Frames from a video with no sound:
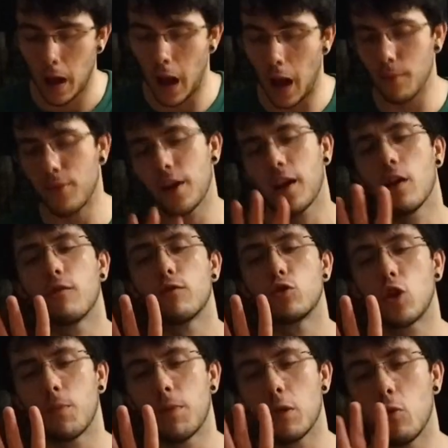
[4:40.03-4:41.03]
I'm thinking of
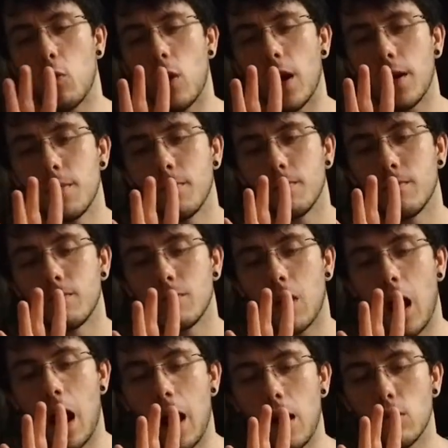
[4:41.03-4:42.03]
dropping one
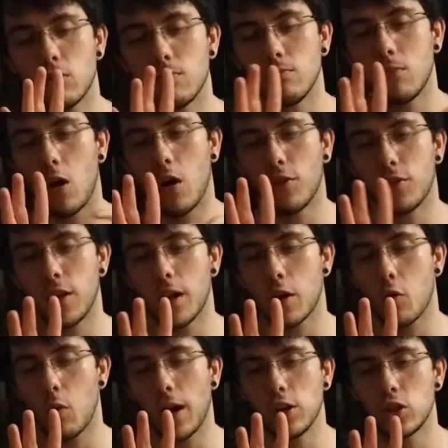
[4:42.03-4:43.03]
out of the
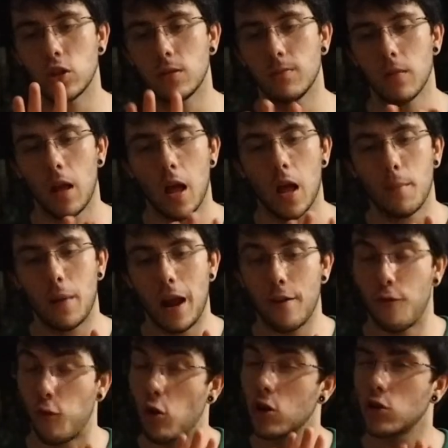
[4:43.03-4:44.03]
equation but I
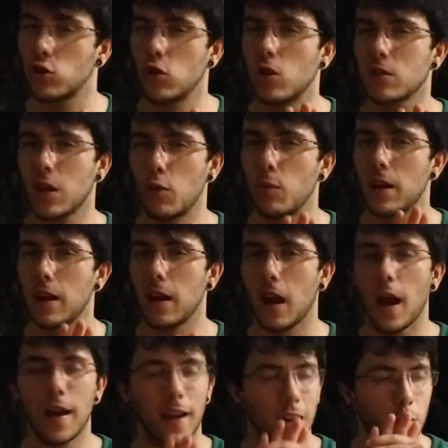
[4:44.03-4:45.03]
have four songs I really
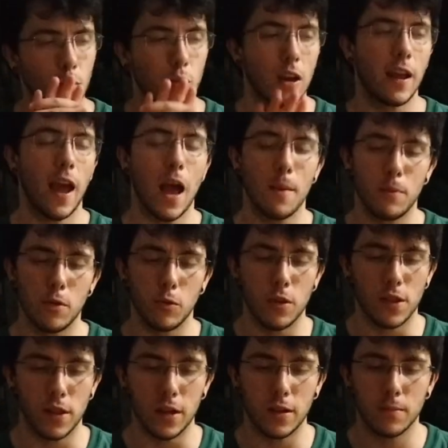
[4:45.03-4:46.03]
like and I'm really happy
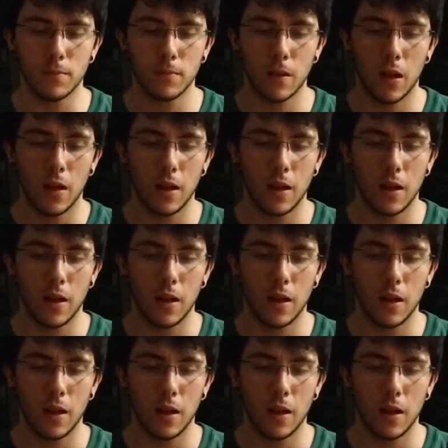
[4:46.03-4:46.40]
with it.